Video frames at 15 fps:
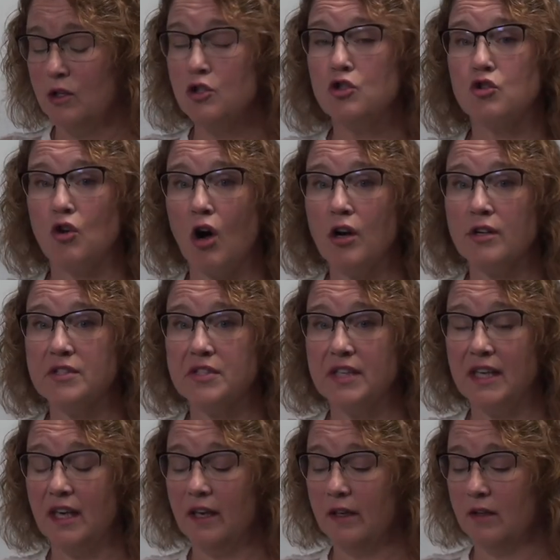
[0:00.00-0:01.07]
Drugs
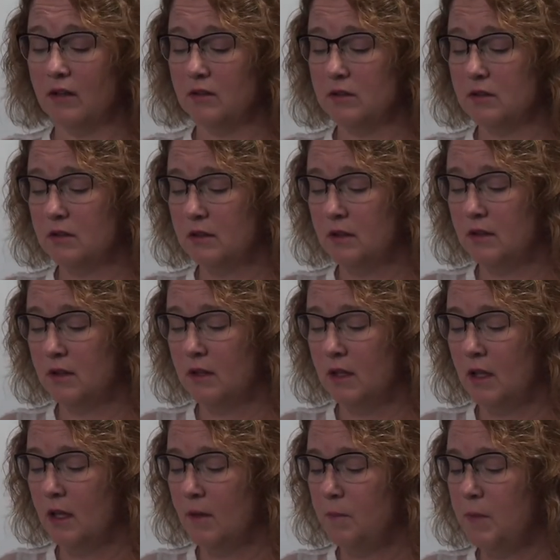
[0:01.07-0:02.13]
kill.
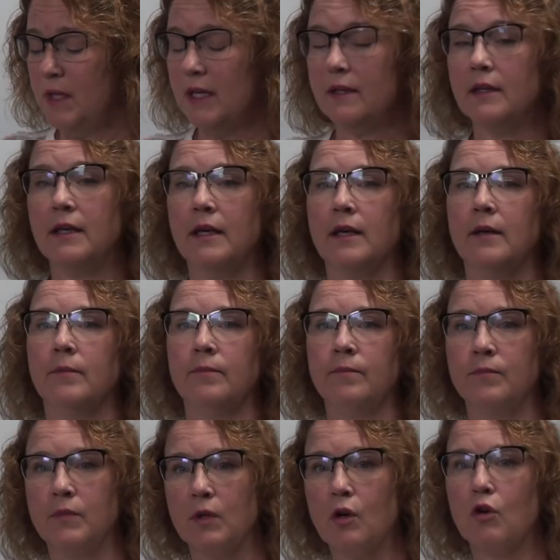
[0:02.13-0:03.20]
Me and Kim
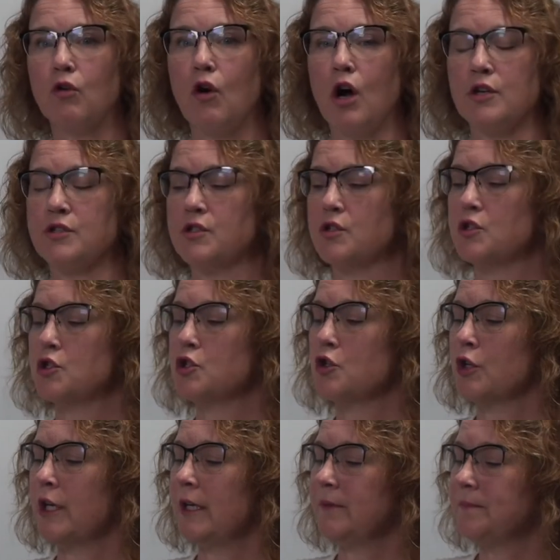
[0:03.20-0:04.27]
cross the
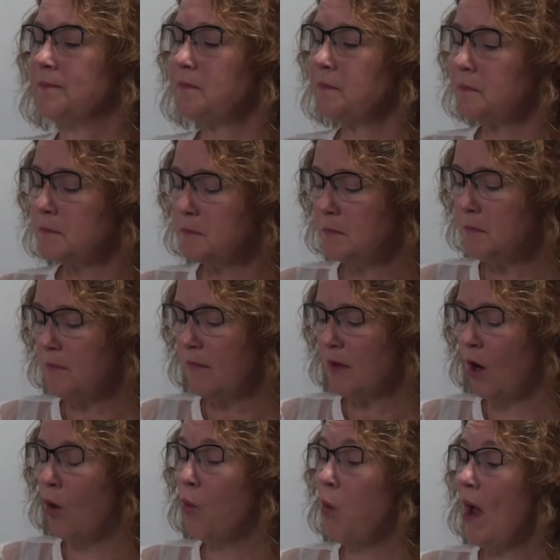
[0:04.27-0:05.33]
street,
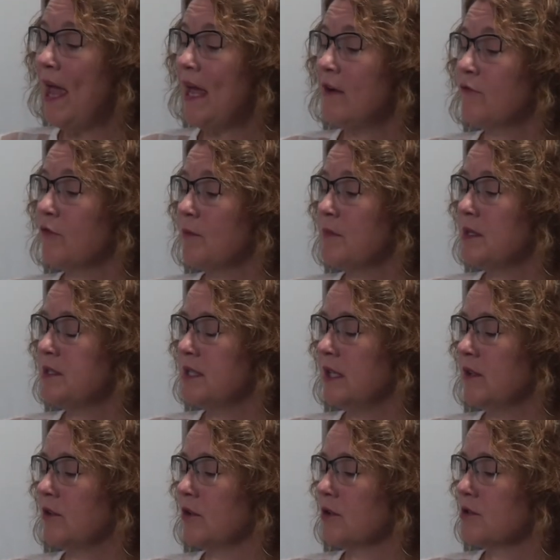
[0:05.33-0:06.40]
away from the
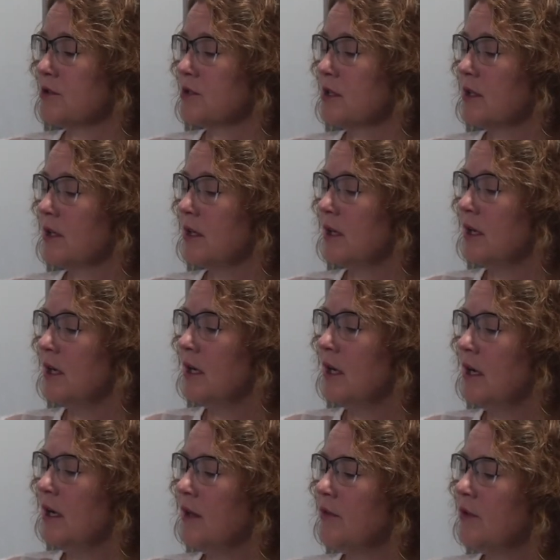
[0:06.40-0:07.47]
dealers.
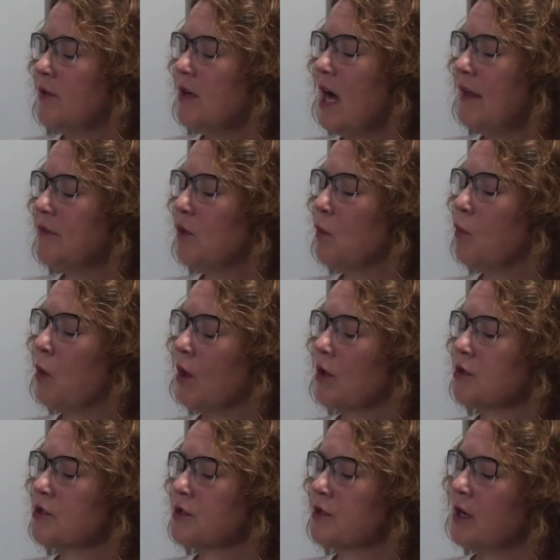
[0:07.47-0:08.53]
They're not the
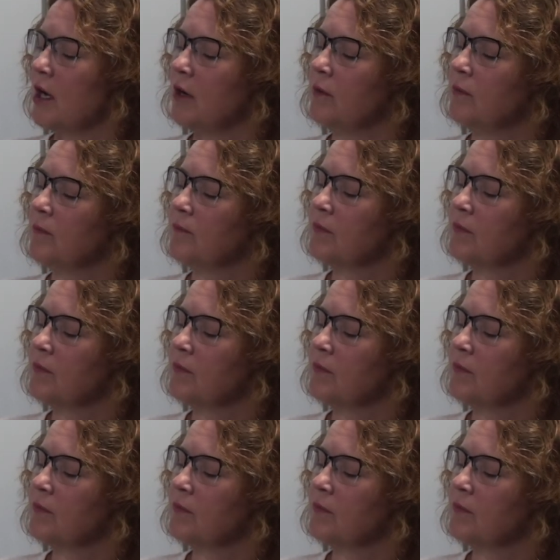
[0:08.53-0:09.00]
worst, though.